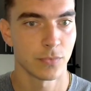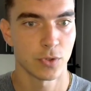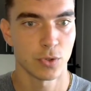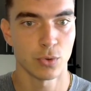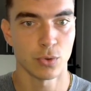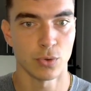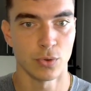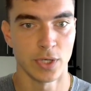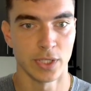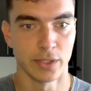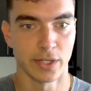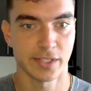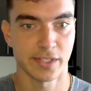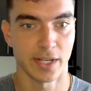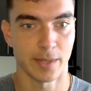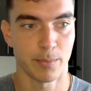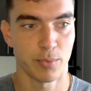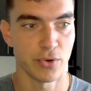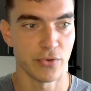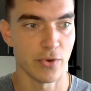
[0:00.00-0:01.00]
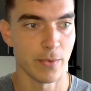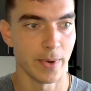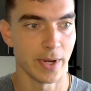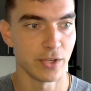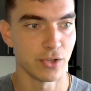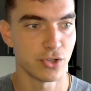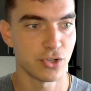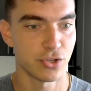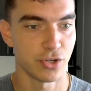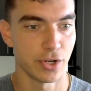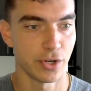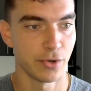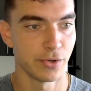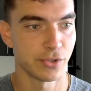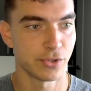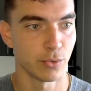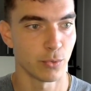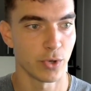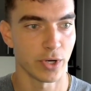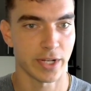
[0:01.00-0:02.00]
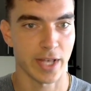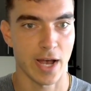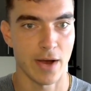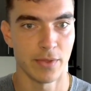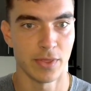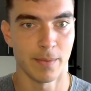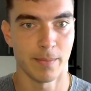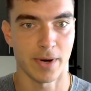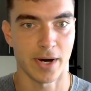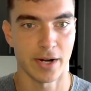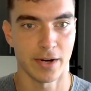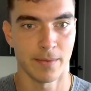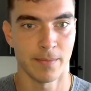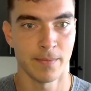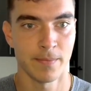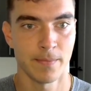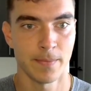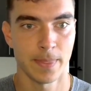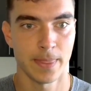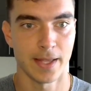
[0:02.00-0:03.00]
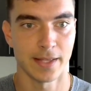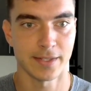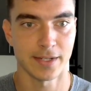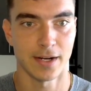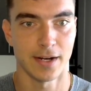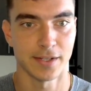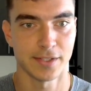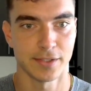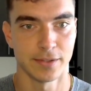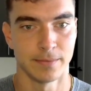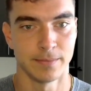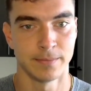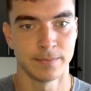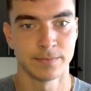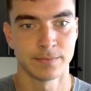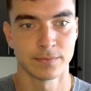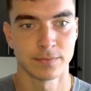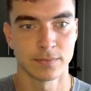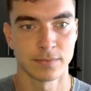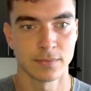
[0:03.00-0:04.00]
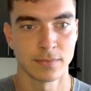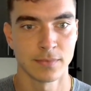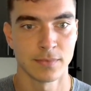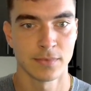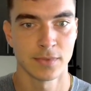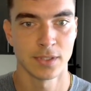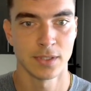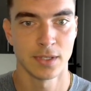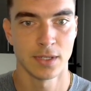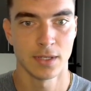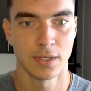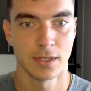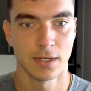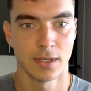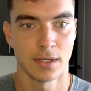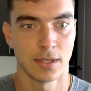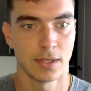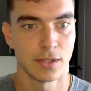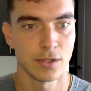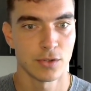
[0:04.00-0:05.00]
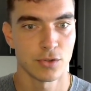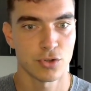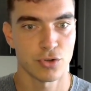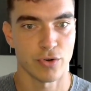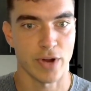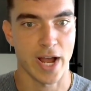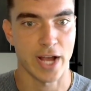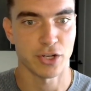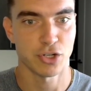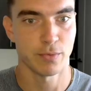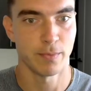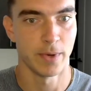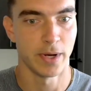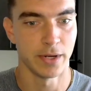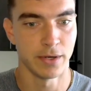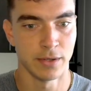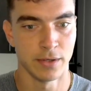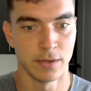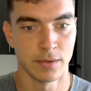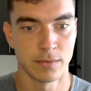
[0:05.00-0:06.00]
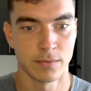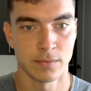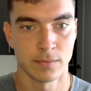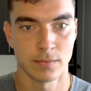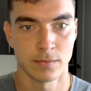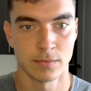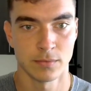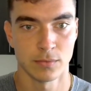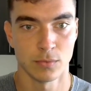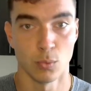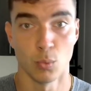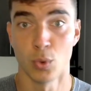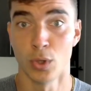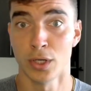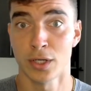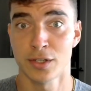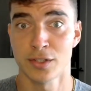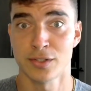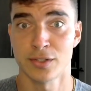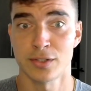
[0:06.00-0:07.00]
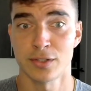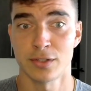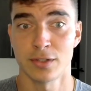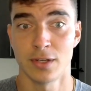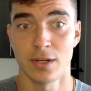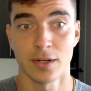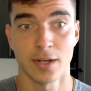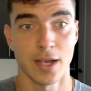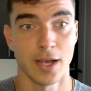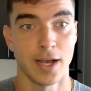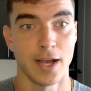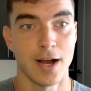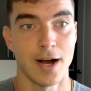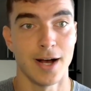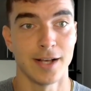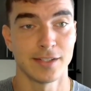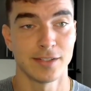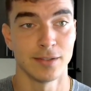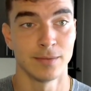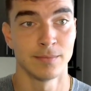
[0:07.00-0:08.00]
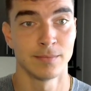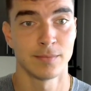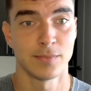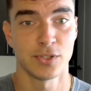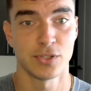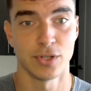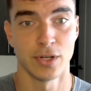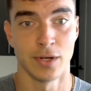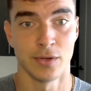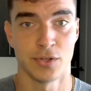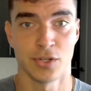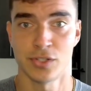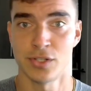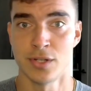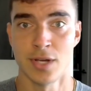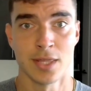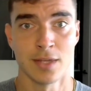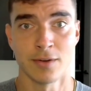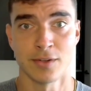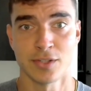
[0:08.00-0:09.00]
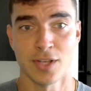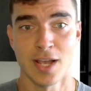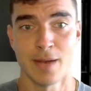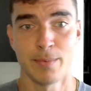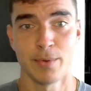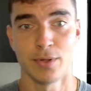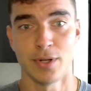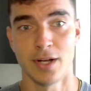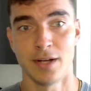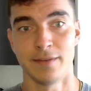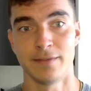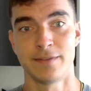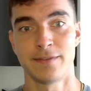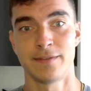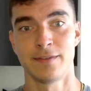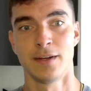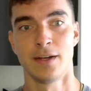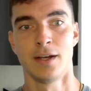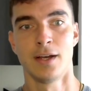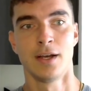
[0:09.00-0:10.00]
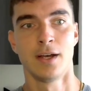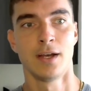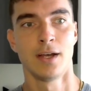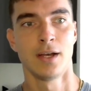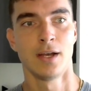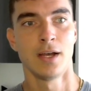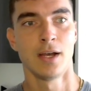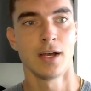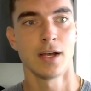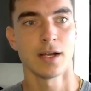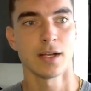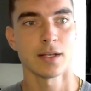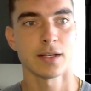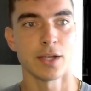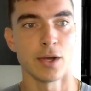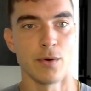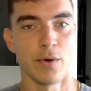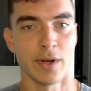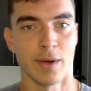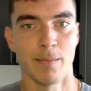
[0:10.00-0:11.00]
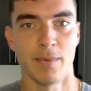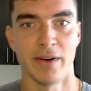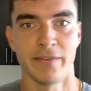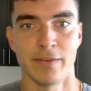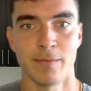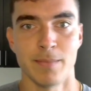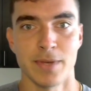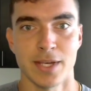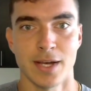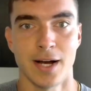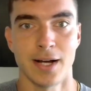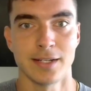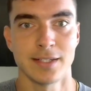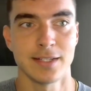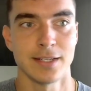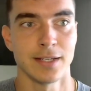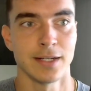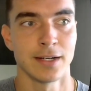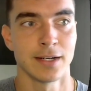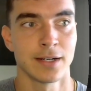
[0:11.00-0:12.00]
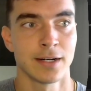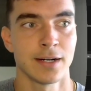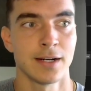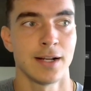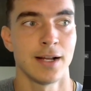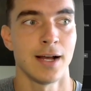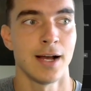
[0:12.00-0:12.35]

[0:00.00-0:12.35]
Cool, it looks like preview button shows the workout in the bottom. That's awesome. Trash button works. Okay, awesome. So just another example of going above and beyond here.